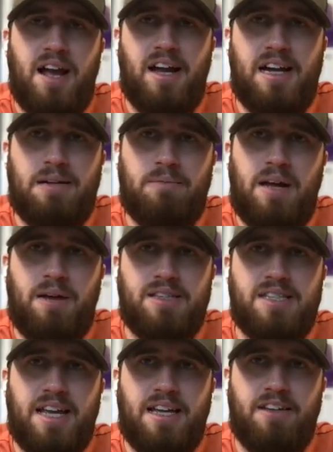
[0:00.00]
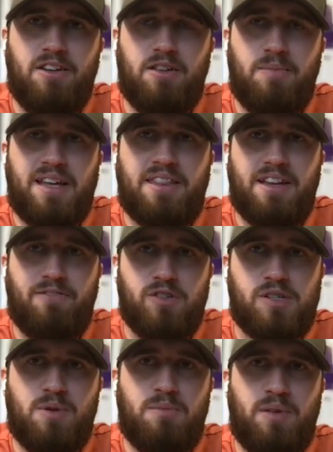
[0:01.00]
I would say the big thing
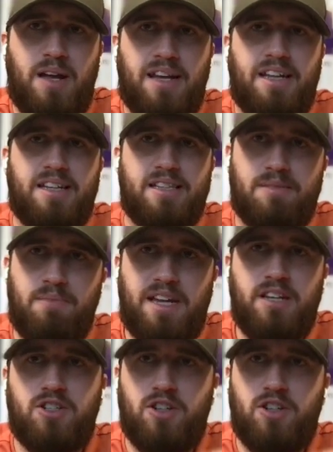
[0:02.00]
for sprint planning is making